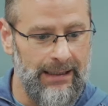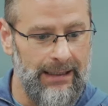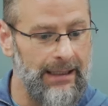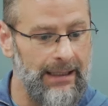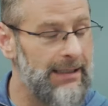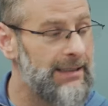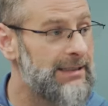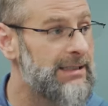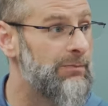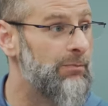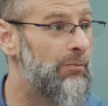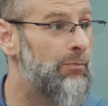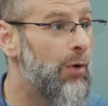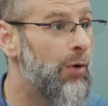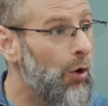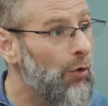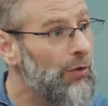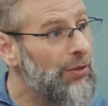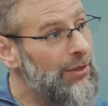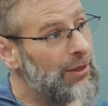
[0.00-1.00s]
It's
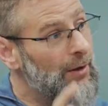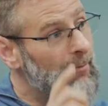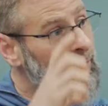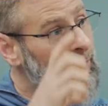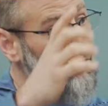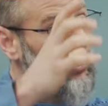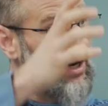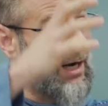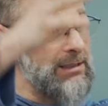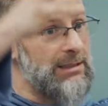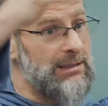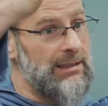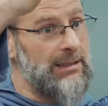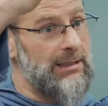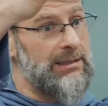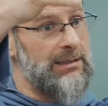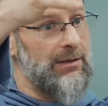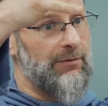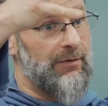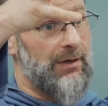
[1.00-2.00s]
both the
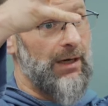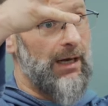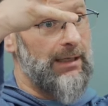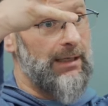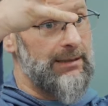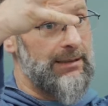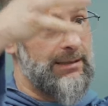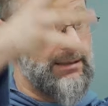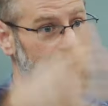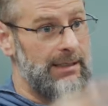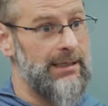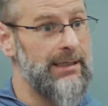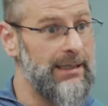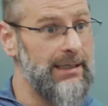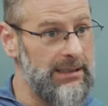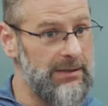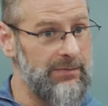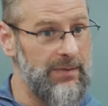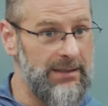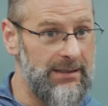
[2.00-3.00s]
process of God sending
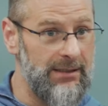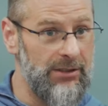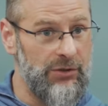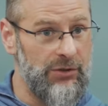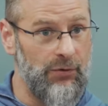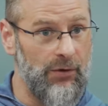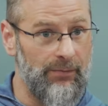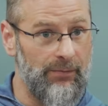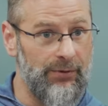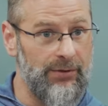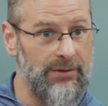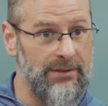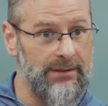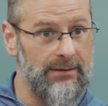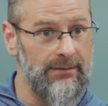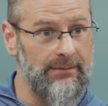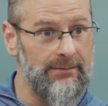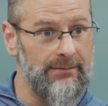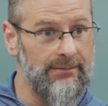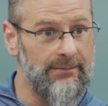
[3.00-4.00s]
his message to a
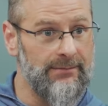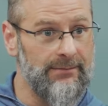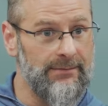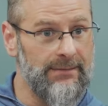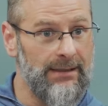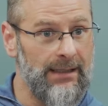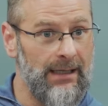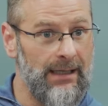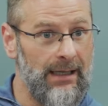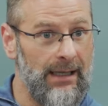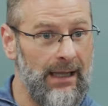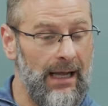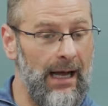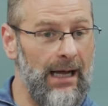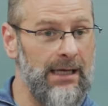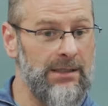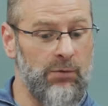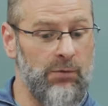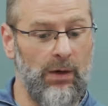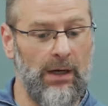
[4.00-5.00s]
person,
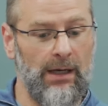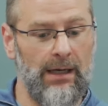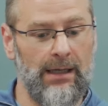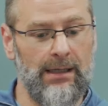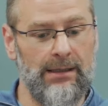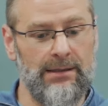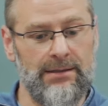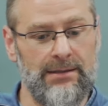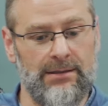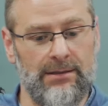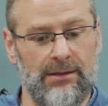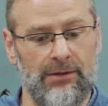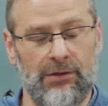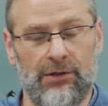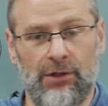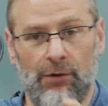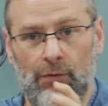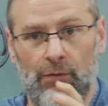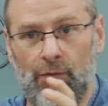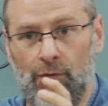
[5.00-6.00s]
as well as
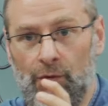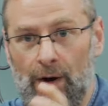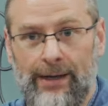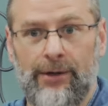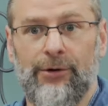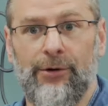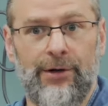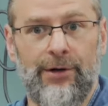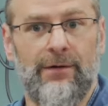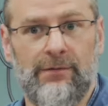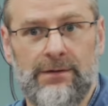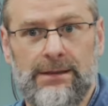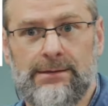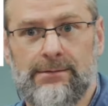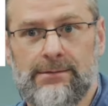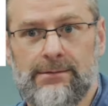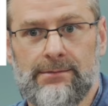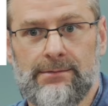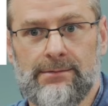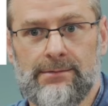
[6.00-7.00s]
the record of it,
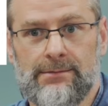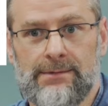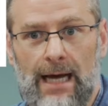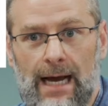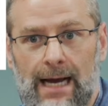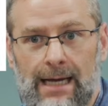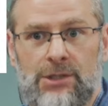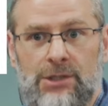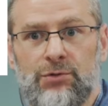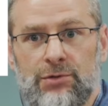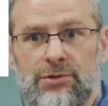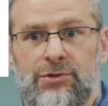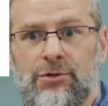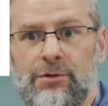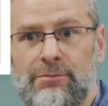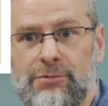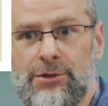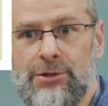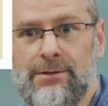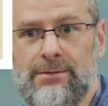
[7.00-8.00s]
the actual
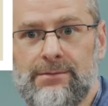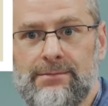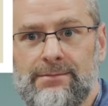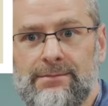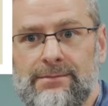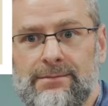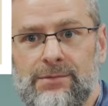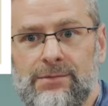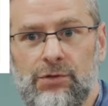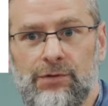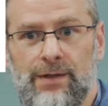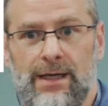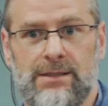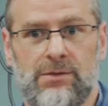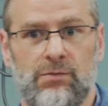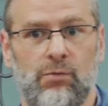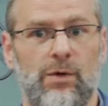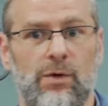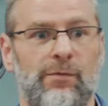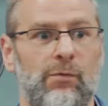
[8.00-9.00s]
scripture. So
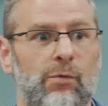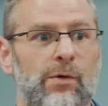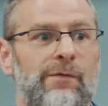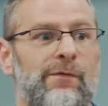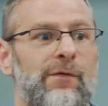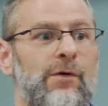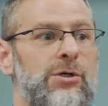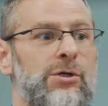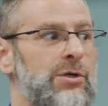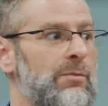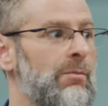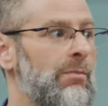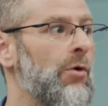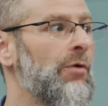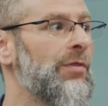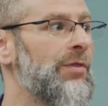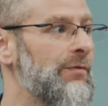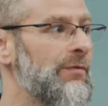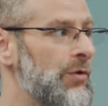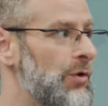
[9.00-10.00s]
that's, we refer to
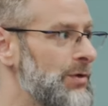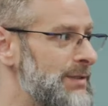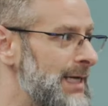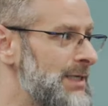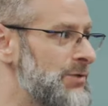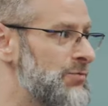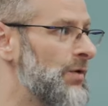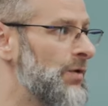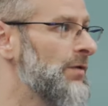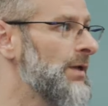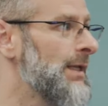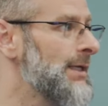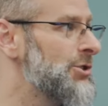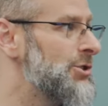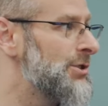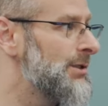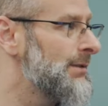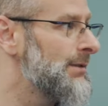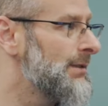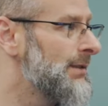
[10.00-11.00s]
both of those as
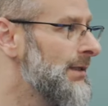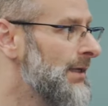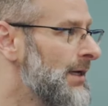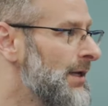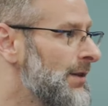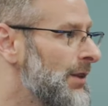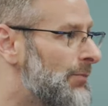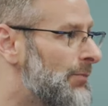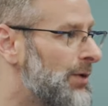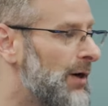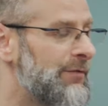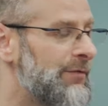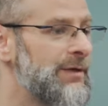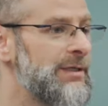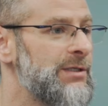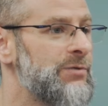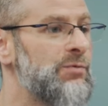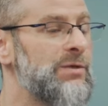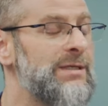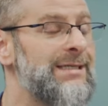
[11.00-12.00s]
revelation. The prophet
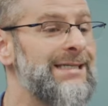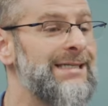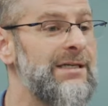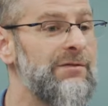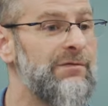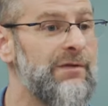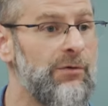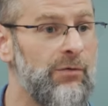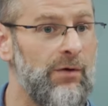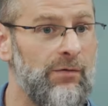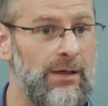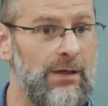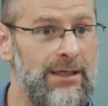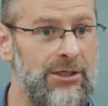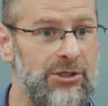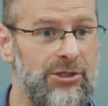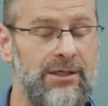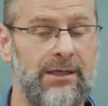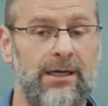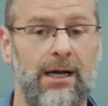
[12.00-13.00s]
is receiving
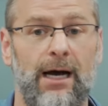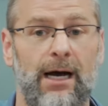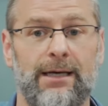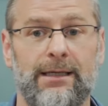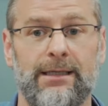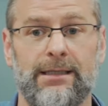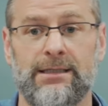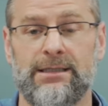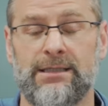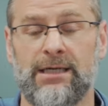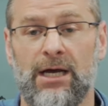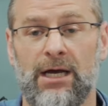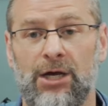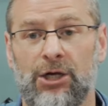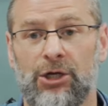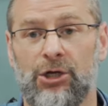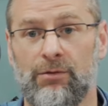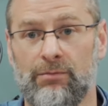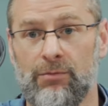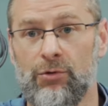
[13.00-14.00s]
revelation. God is
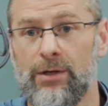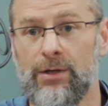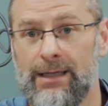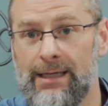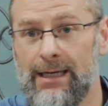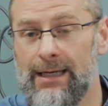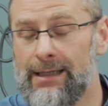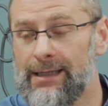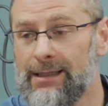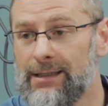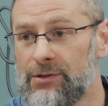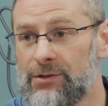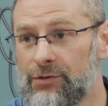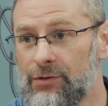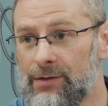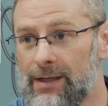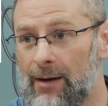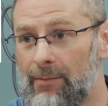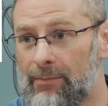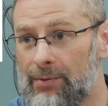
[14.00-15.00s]
communicating to
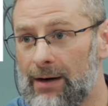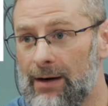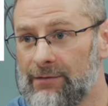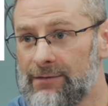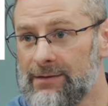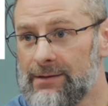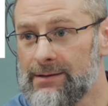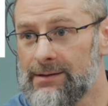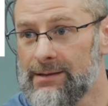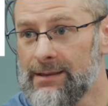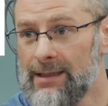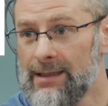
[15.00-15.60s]
that prophet.